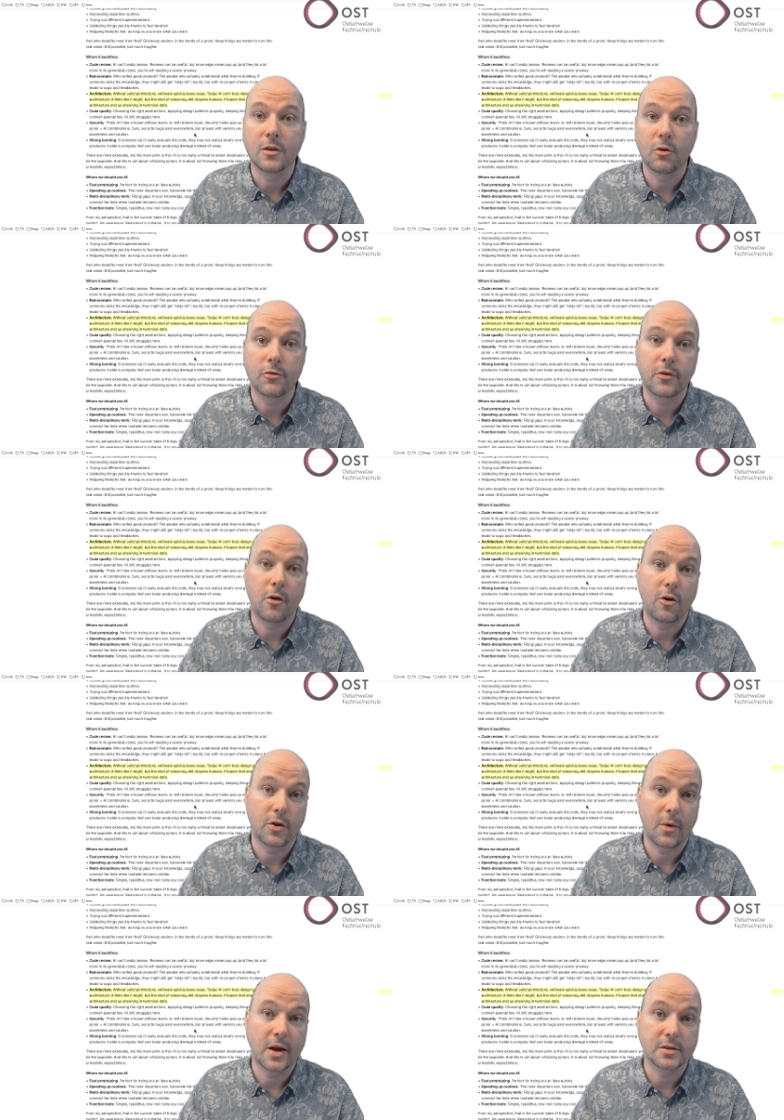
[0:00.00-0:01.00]
not
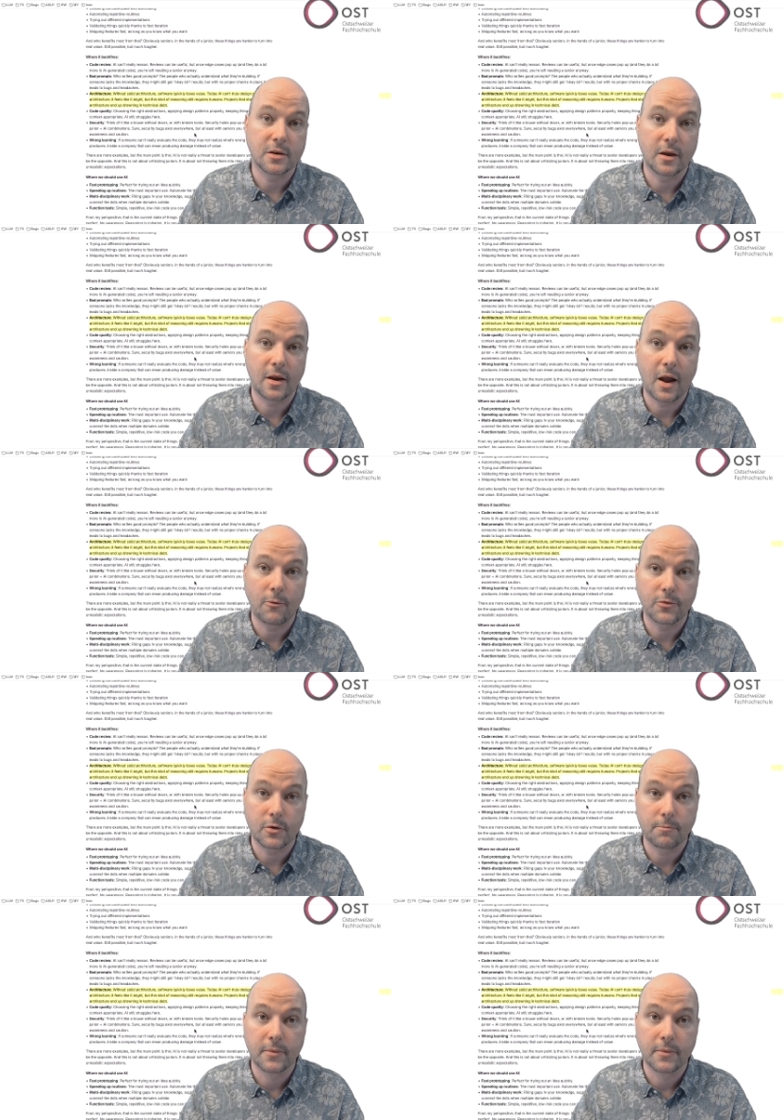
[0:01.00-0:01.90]
otherwise encounter.